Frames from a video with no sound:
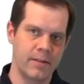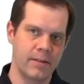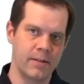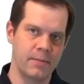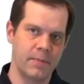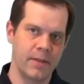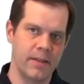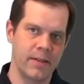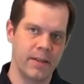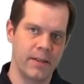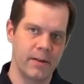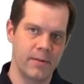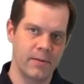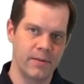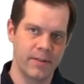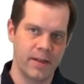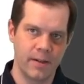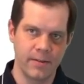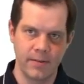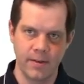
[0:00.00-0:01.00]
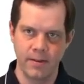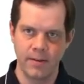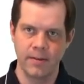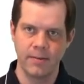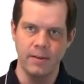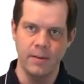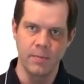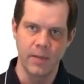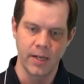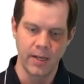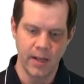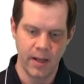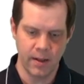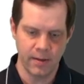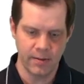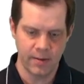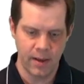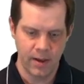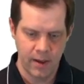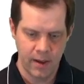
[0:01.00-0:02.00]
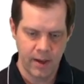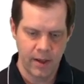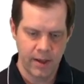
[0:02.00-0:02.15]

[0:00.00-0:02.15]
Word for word: to spit the results into something else.